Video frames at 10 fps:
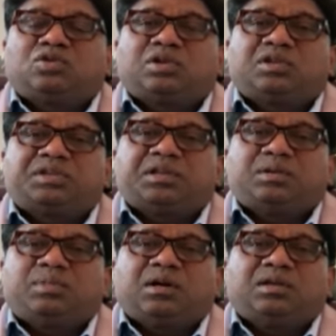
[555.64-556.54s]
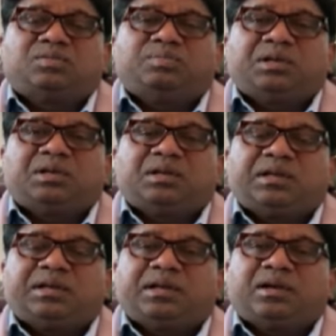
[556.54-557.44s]
Social stigma is big
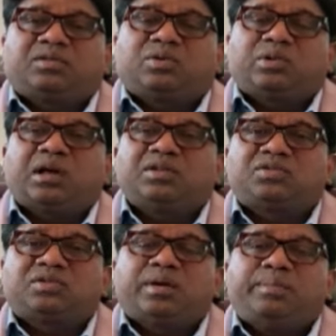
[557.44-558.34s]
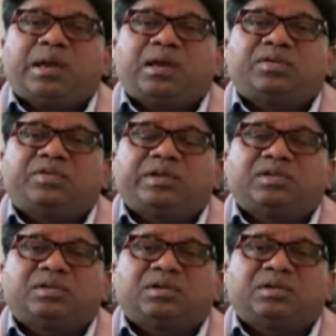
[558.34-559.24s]
in India. So that's the main
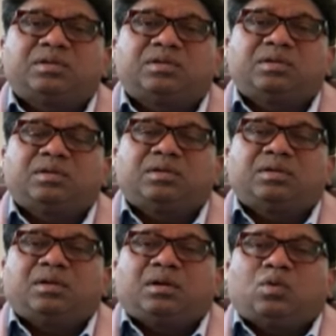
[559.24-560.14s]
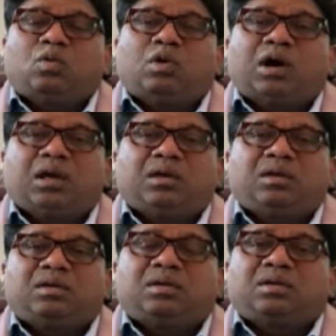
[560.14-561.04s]
reason why,
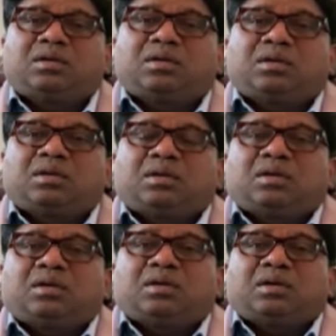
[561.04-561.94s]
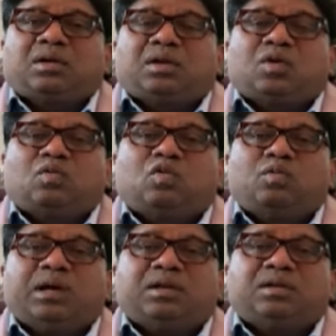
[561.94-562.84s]
you know,
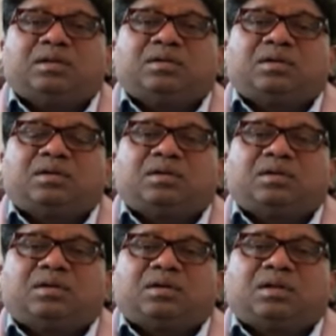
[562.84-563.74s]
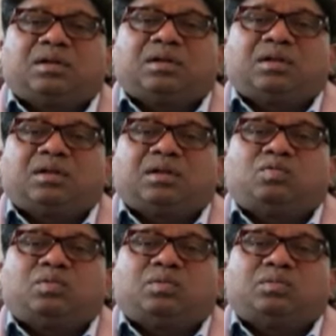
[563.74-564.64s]
women, like
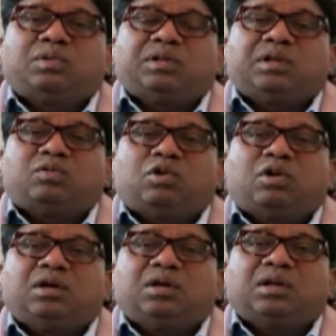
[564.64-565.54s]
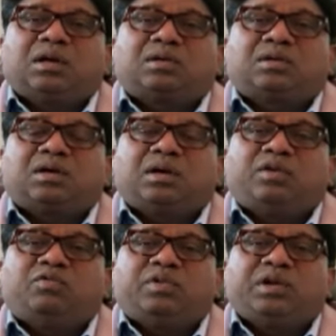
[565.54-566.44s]
in the world, like
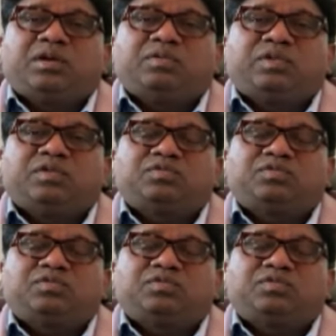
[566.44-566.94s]
every